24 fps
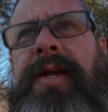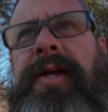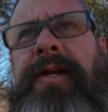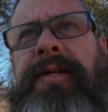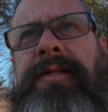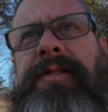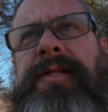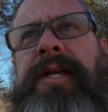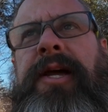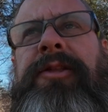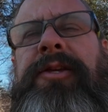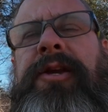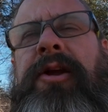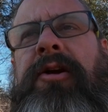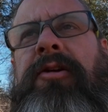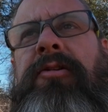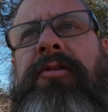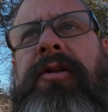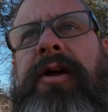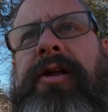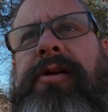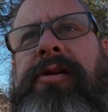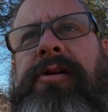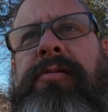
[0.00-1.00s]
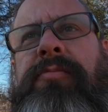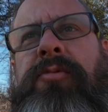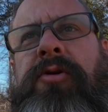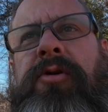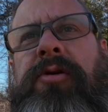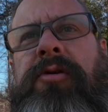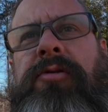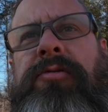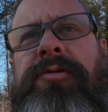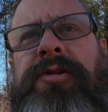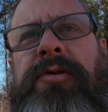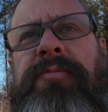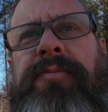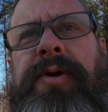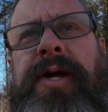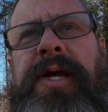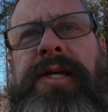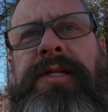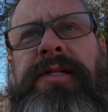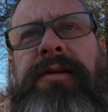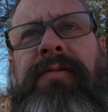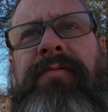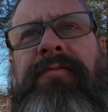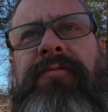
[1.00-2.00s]
South Carolina tomorrow to buy
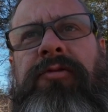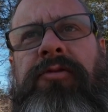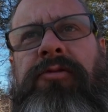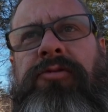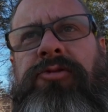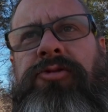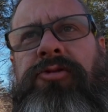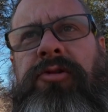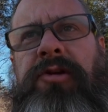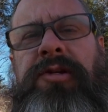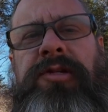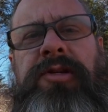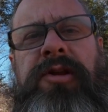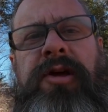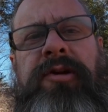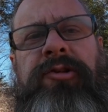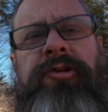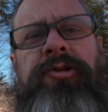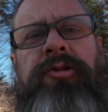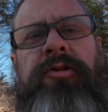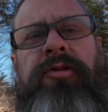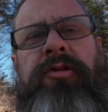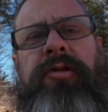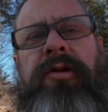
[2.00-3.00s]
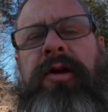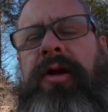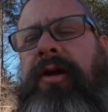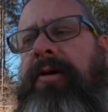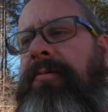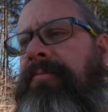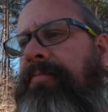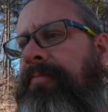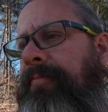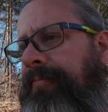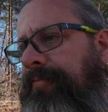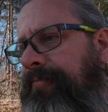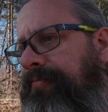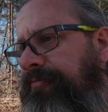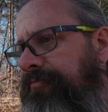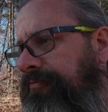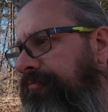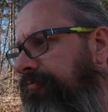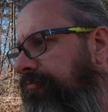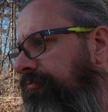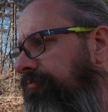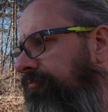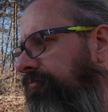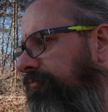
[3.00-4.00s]
some fruit trees. Not sure yet.
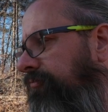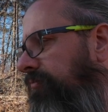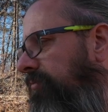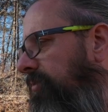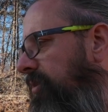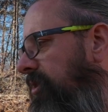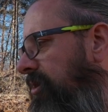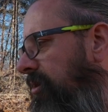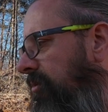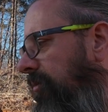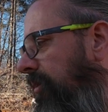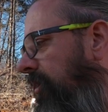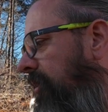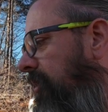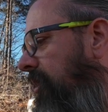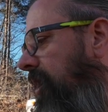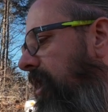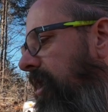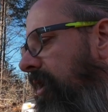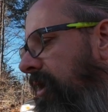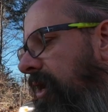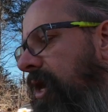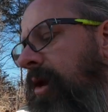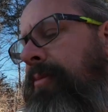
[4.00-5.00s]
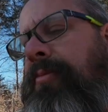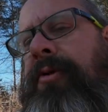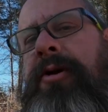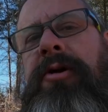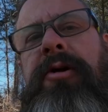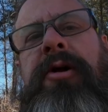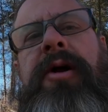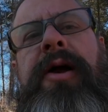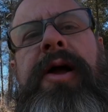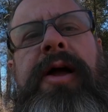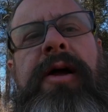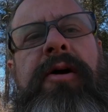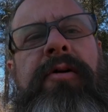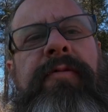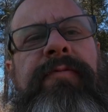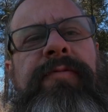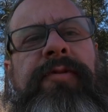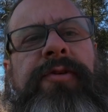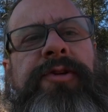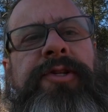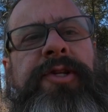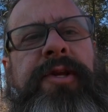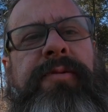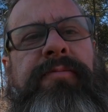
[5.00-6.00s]
We've been kind of keeping our eye out
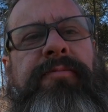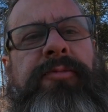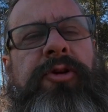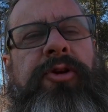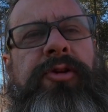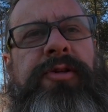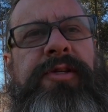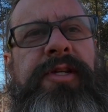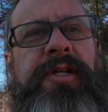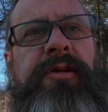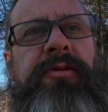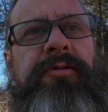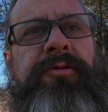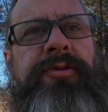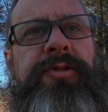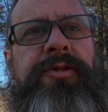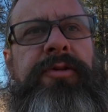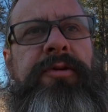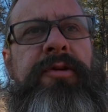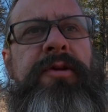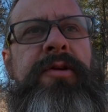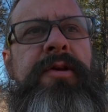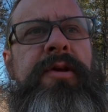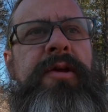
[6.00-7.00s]
for some good deals.